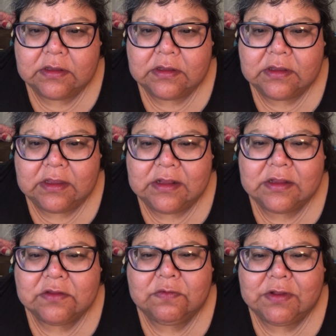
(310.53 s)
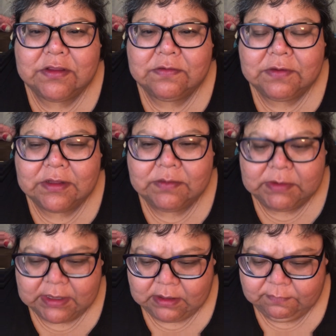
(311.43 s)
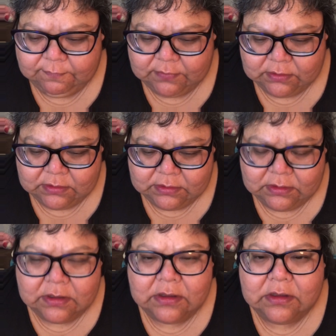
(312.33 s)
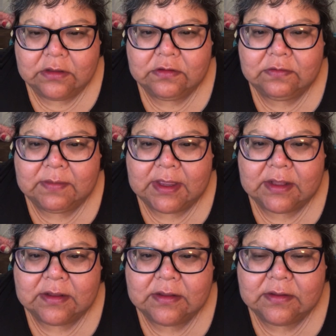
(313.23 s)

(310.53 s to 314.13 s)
he doesn't want to really be helpful to man.